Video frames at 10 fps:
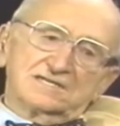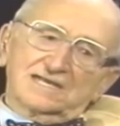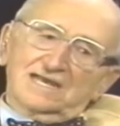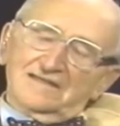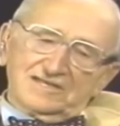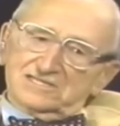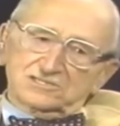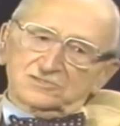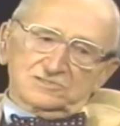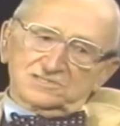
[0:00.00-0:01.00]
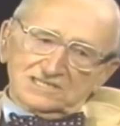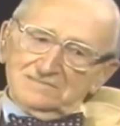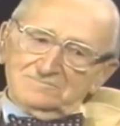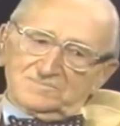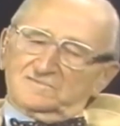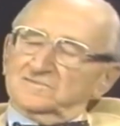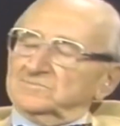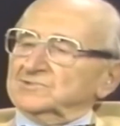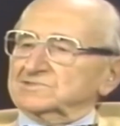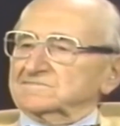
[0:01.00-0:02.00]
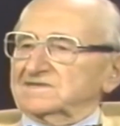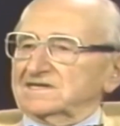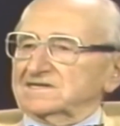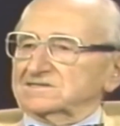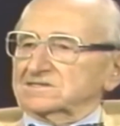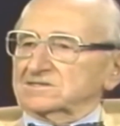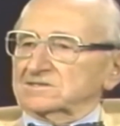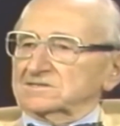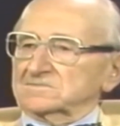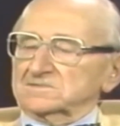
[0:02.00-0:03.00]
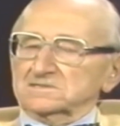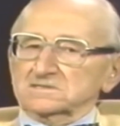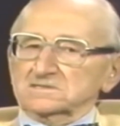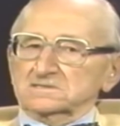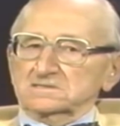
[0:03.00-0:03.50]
And he rather had contempt for most of the other economists.